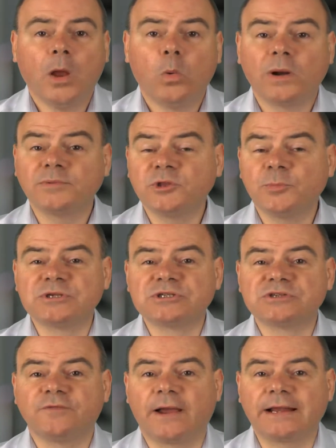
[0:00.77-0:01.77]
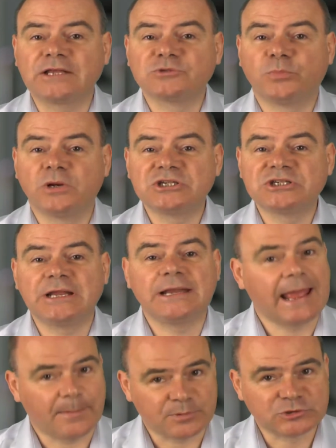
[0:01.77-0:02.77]
Welcome to the Business Finance
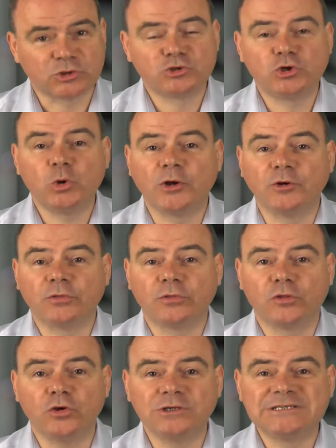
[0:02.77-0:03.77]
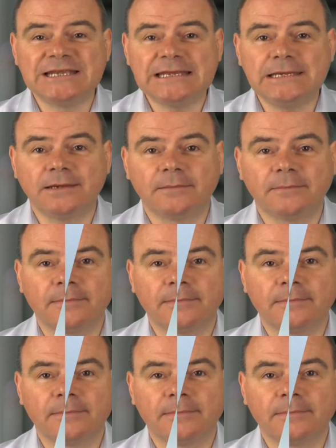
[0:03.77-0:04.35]
Bulletin, episode 213.